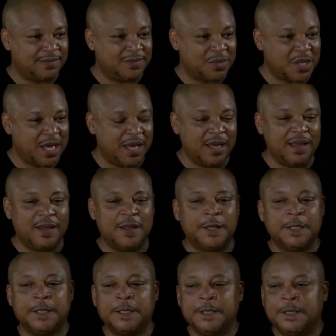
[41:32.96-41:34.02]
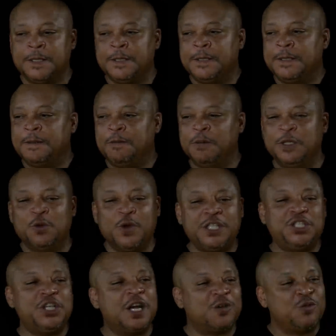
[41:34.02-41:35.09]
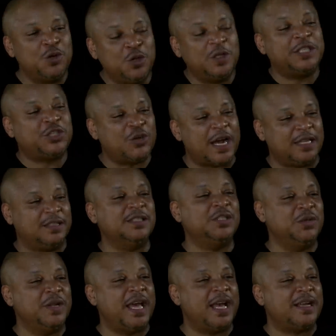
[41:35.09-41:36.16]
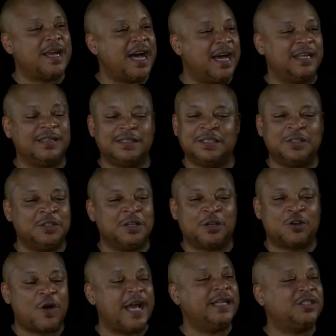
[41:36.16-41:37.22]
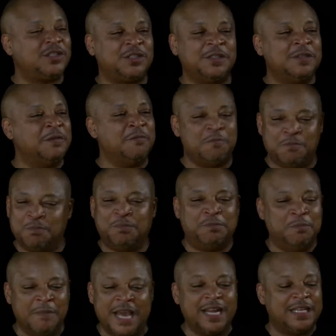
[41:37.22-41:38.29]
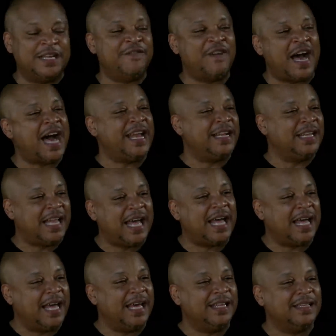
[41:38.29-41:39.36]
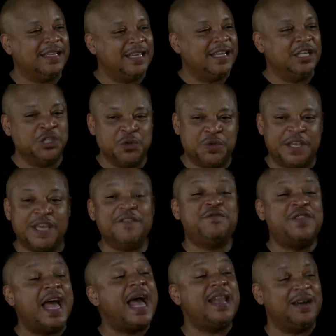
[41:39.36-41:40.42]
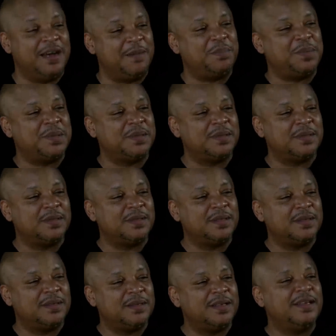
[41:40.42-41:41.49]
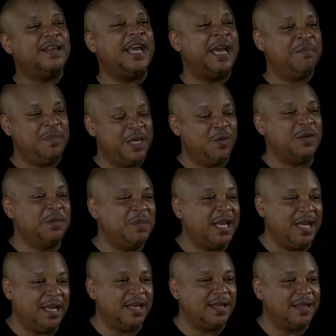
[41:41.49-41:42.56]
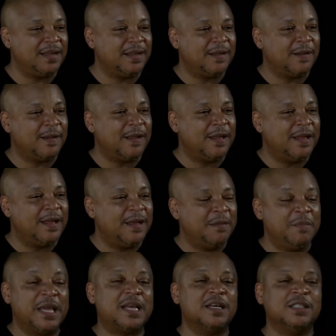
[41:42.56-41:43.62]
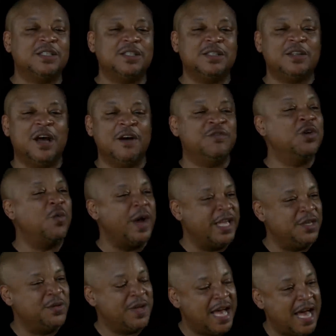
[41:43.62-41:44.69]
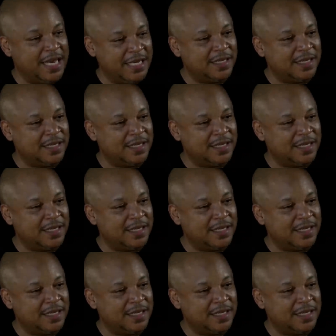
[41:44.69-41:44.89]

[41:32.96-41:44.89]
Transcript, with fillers: Okay? Mm-hmm. When the rich young ruler tried to do that, God, Christ made a dividing line. Mm-hmm. You give that up and be with me okay. because of the way you got